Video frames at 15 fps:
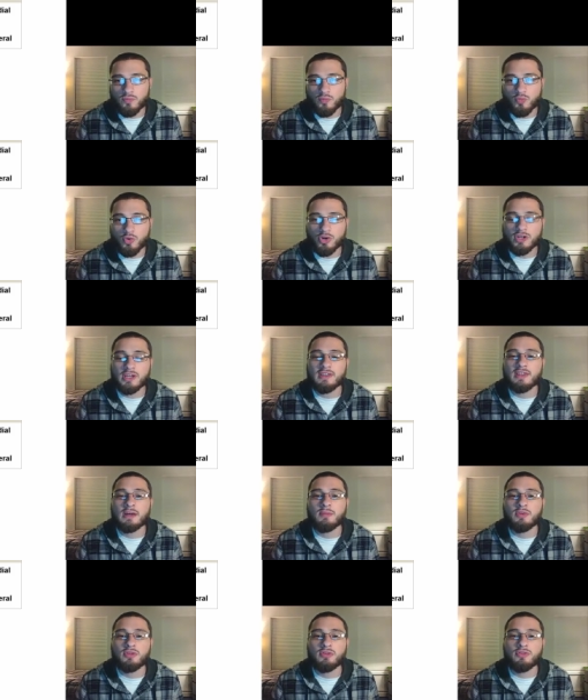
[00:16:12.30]
working
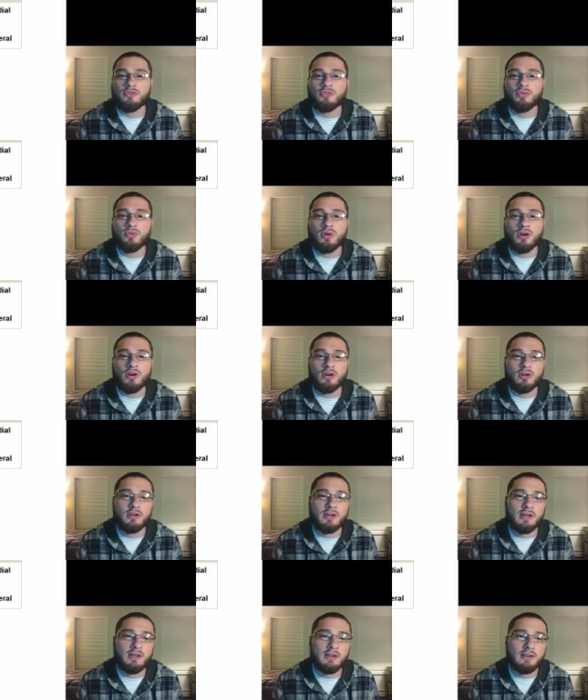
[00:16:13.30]
them a little too hard,
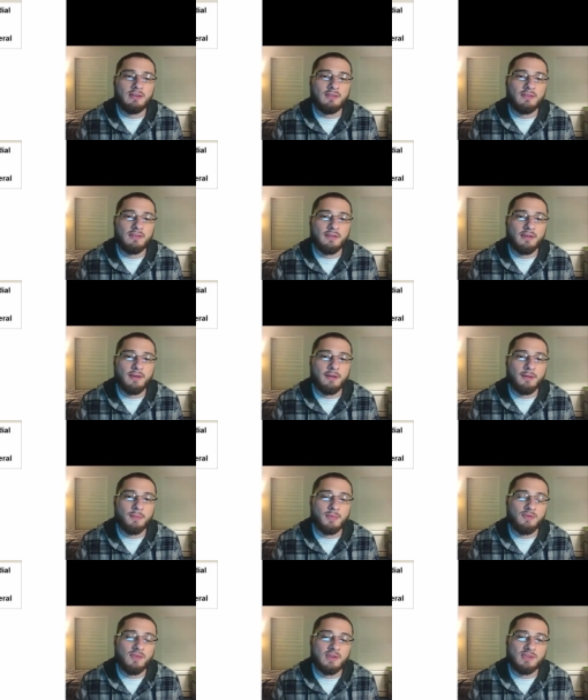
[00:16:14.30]
and
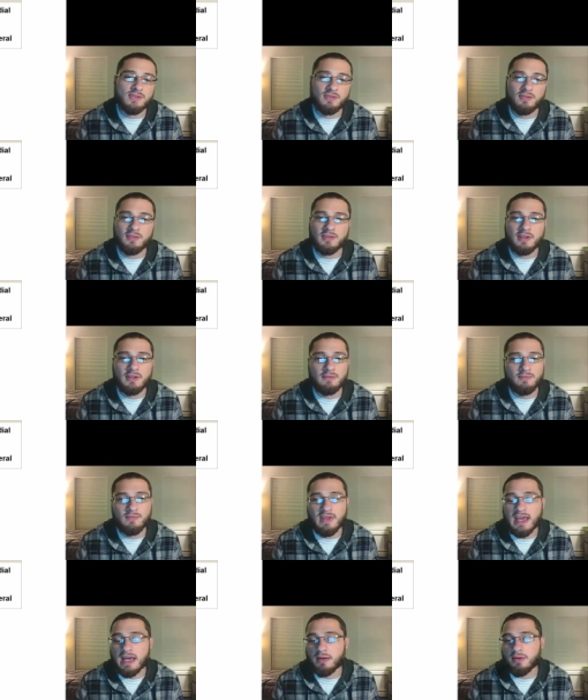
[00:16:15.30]
eventually they
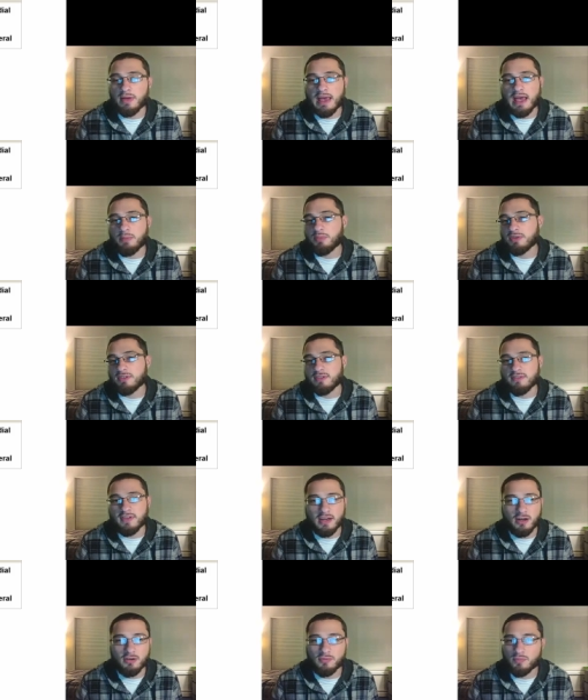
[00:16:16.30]
happen to
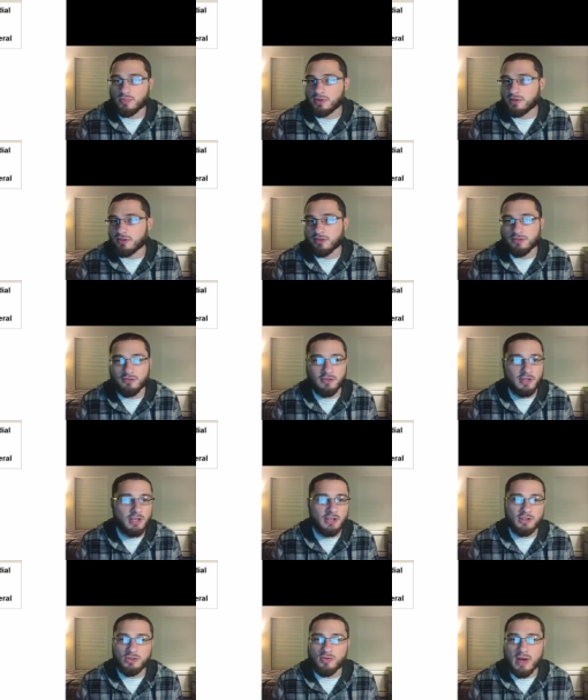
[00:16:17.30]
tear because
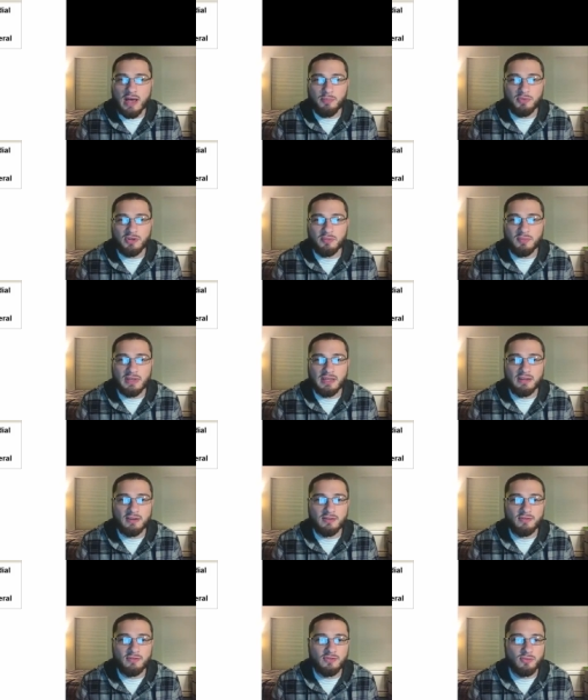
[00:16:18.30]
you happen to make
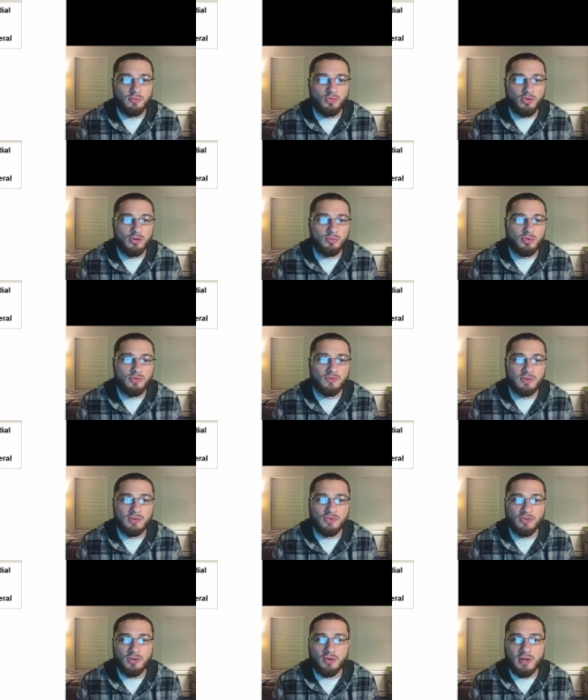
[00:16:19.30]
some wrong
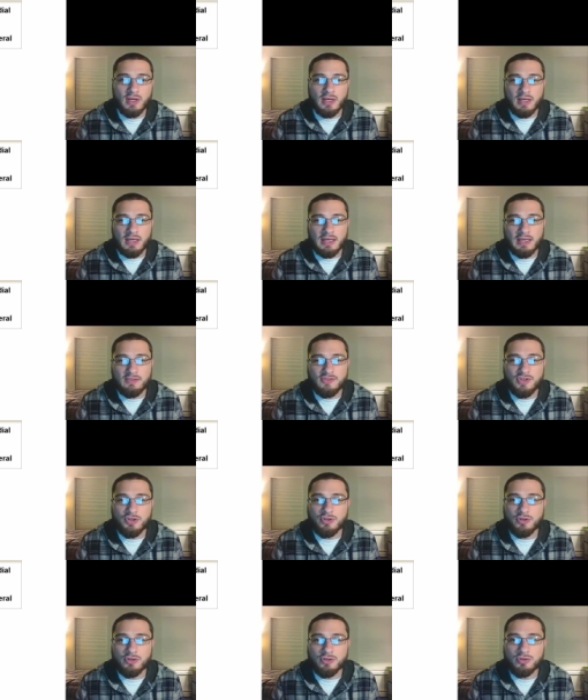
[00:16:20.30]
movement. So
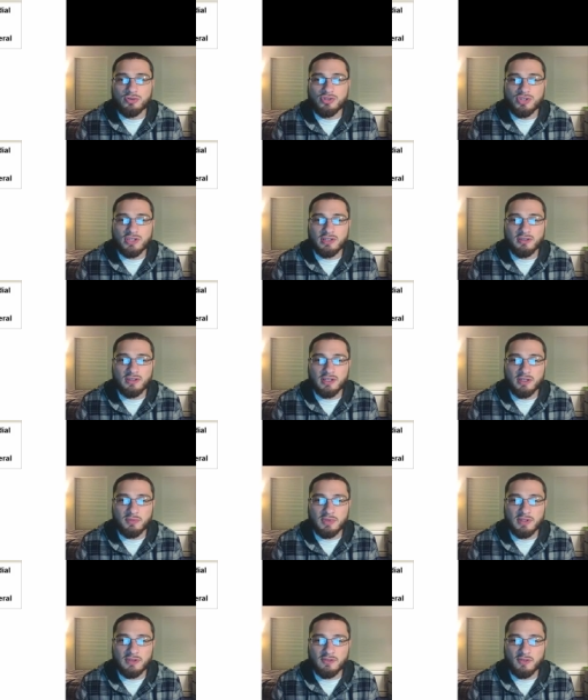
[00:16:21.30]
anterior cruciate
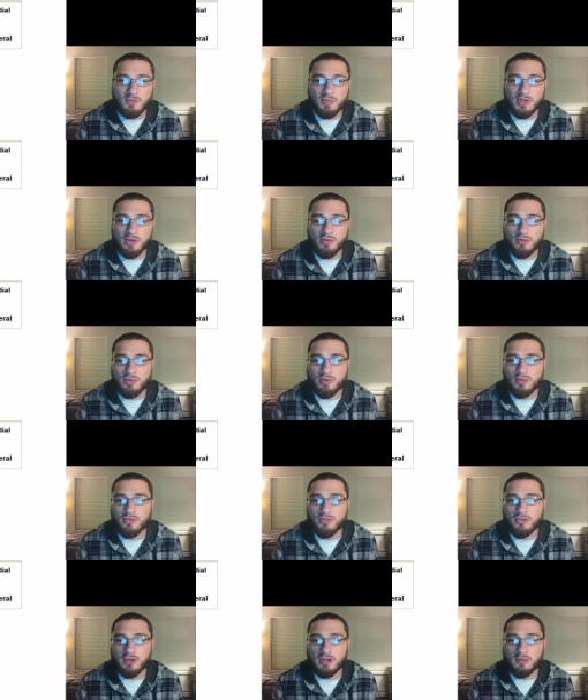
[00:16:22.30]
ligament is a big one we
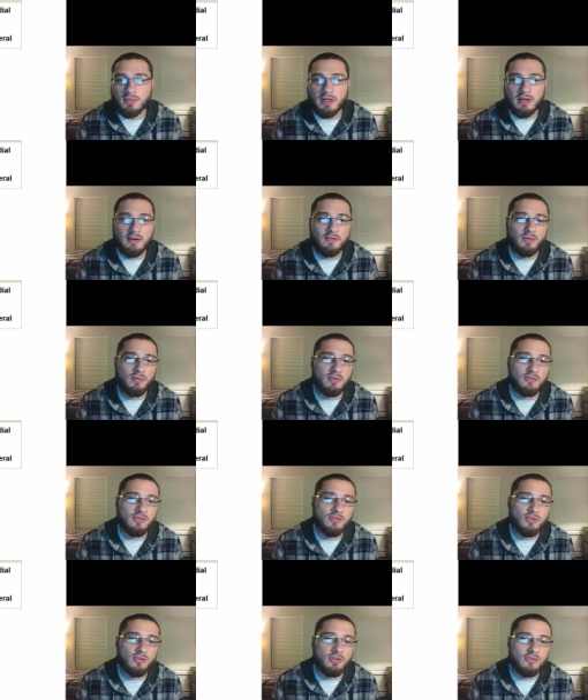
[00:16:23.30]
always talk about. Everyone
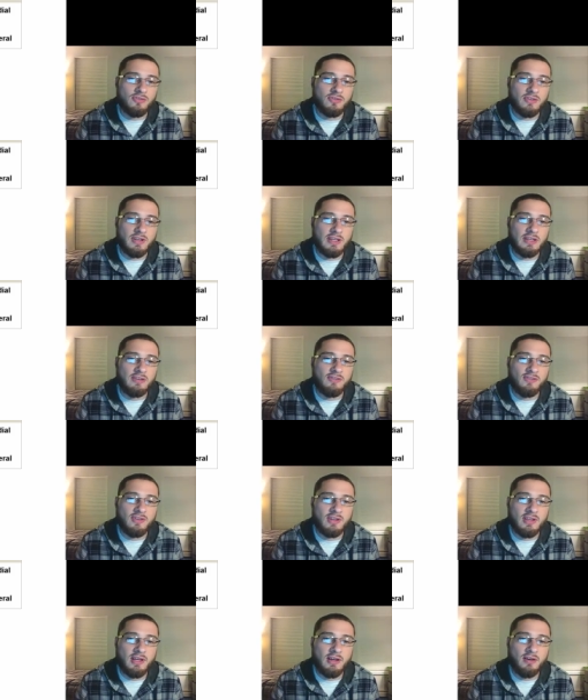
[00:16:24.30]
just calls it the
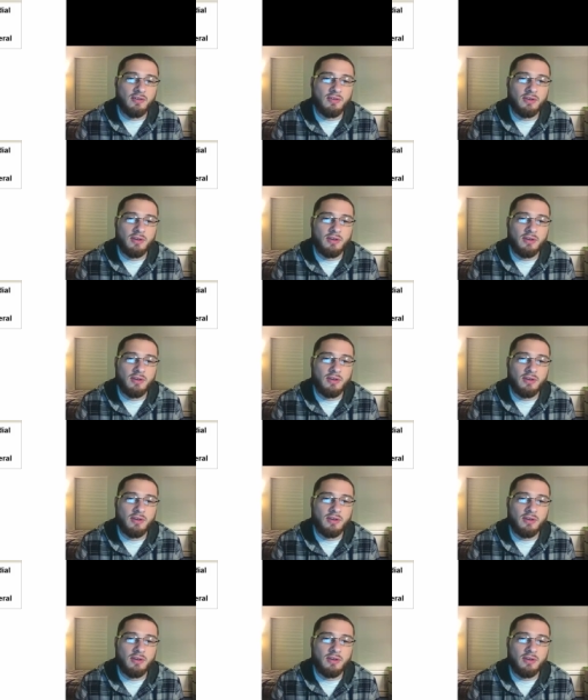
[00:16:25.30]
ACL,